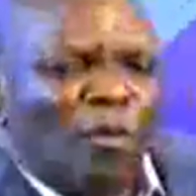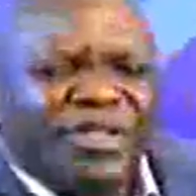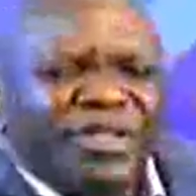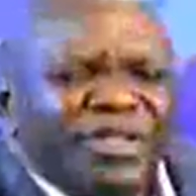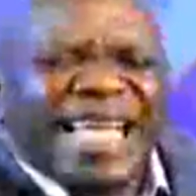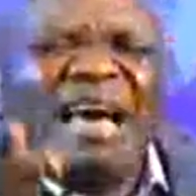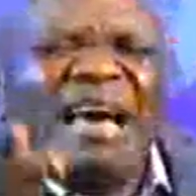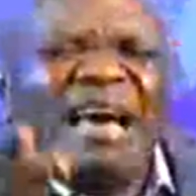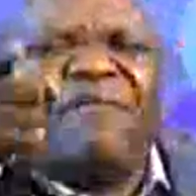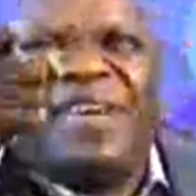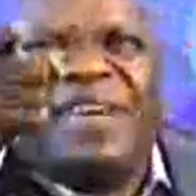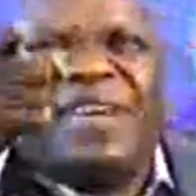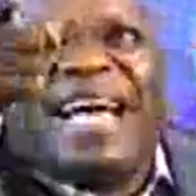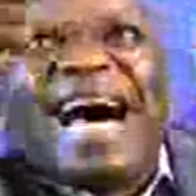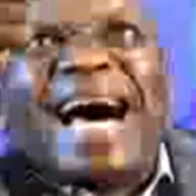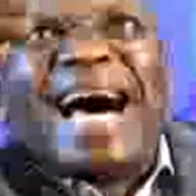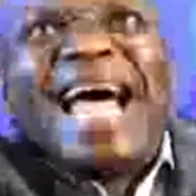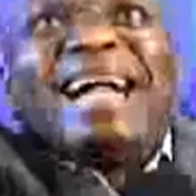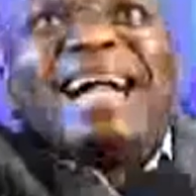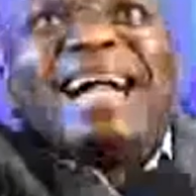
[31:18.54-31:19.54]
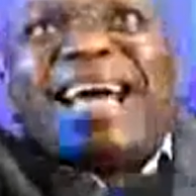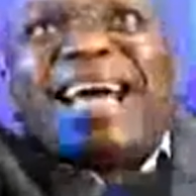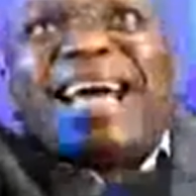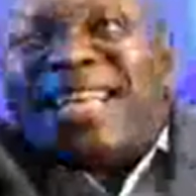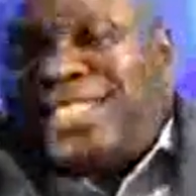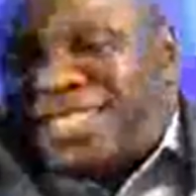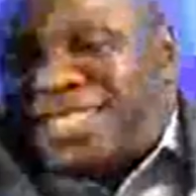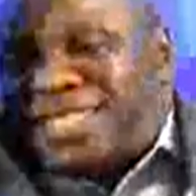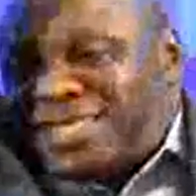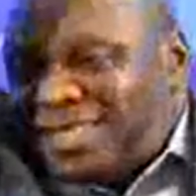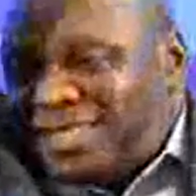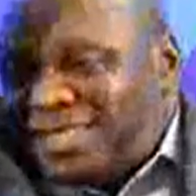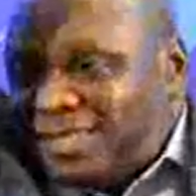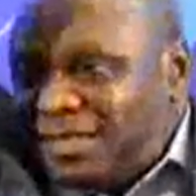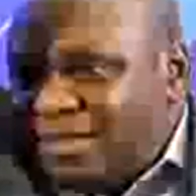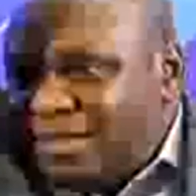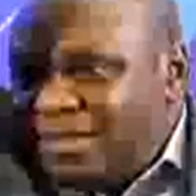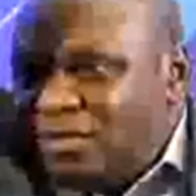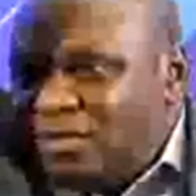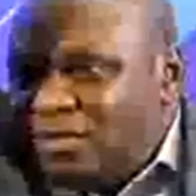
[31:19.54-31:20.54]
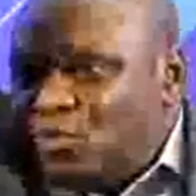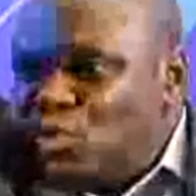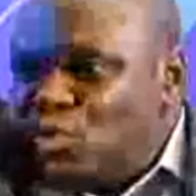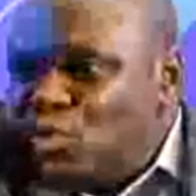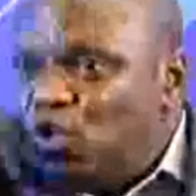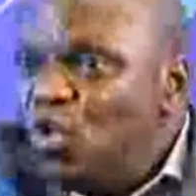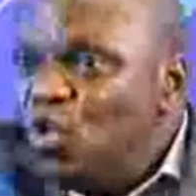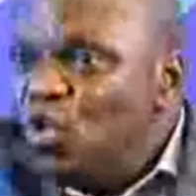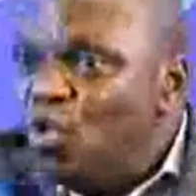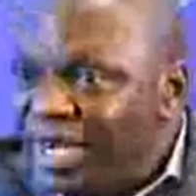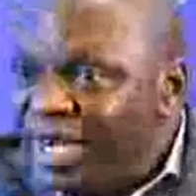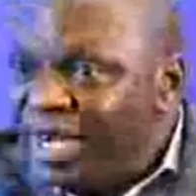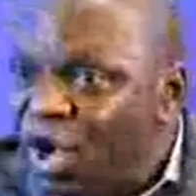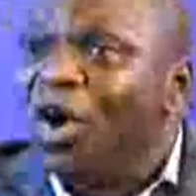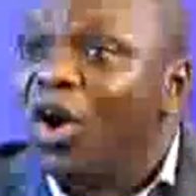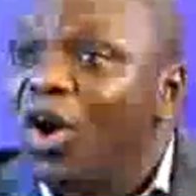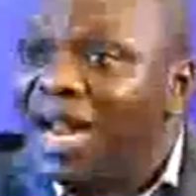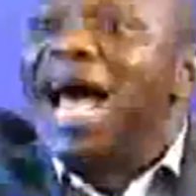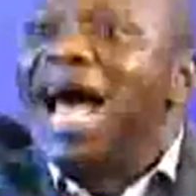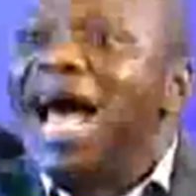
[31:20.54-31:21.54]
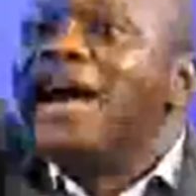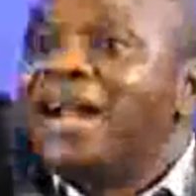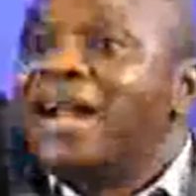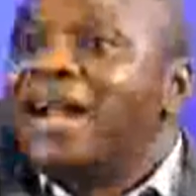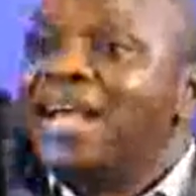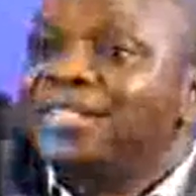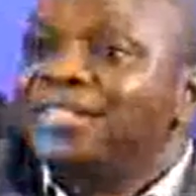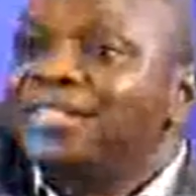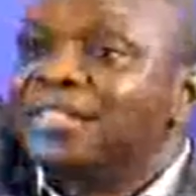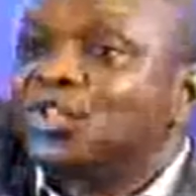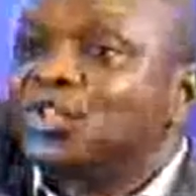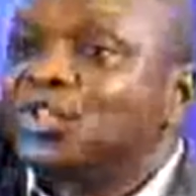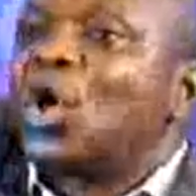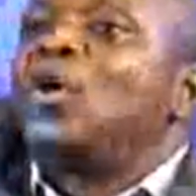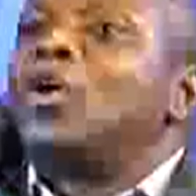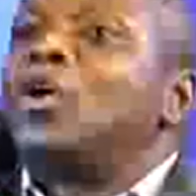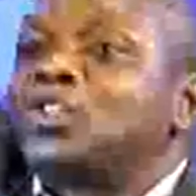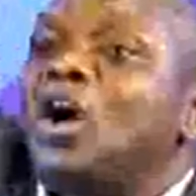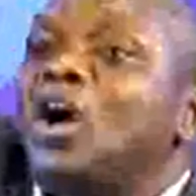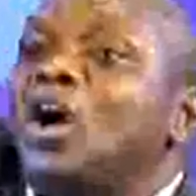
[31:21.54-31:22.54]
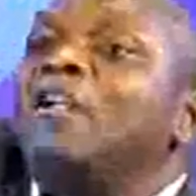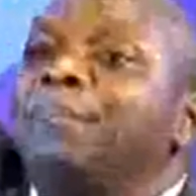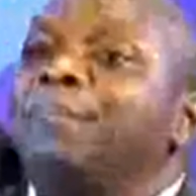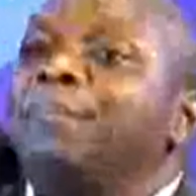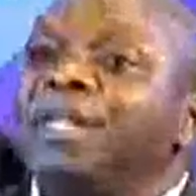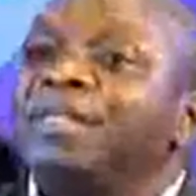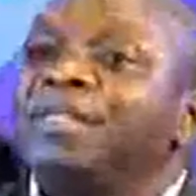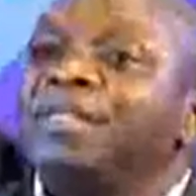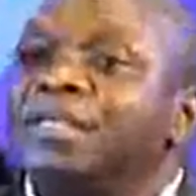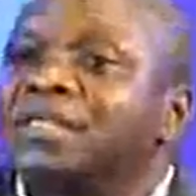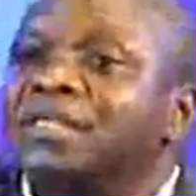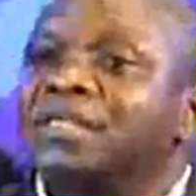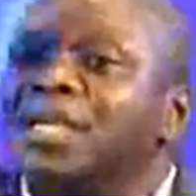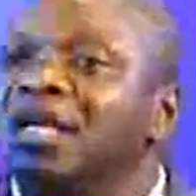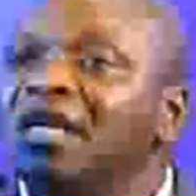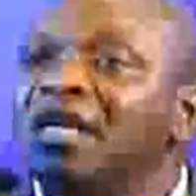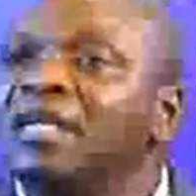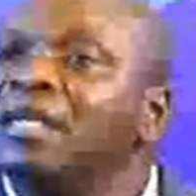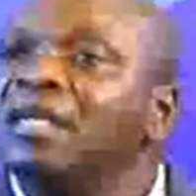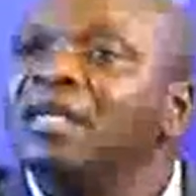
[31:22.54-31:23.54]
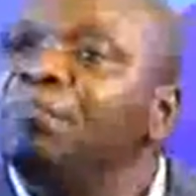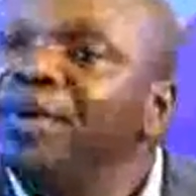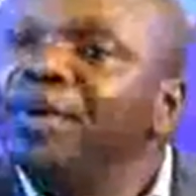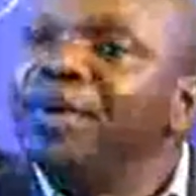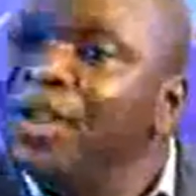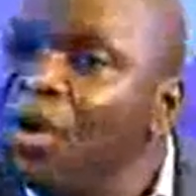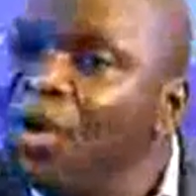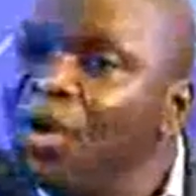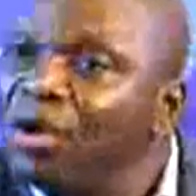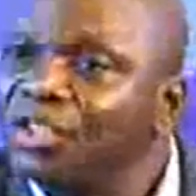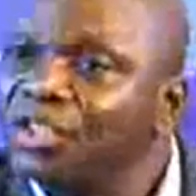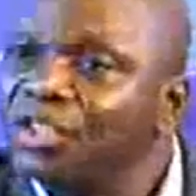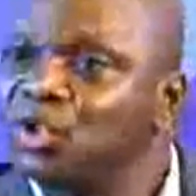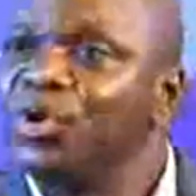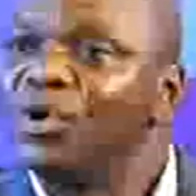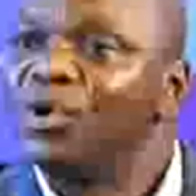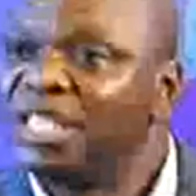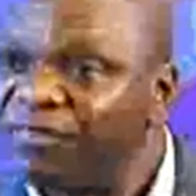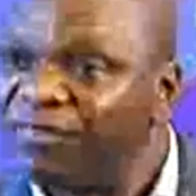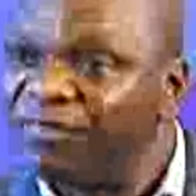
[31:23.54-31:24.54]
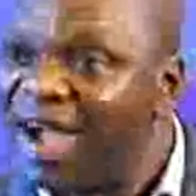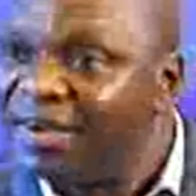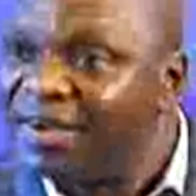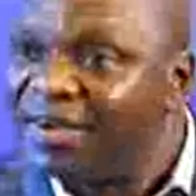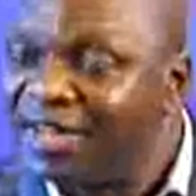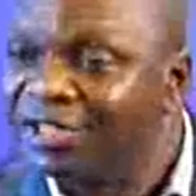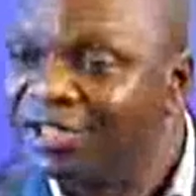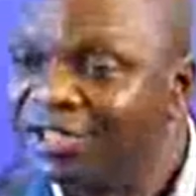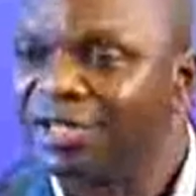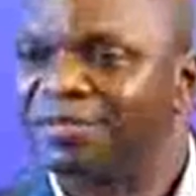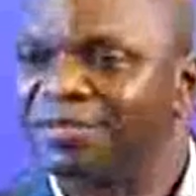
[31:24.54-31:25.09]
every high rise, you know what they call high rise? Tall buildings, belongs to his foundation.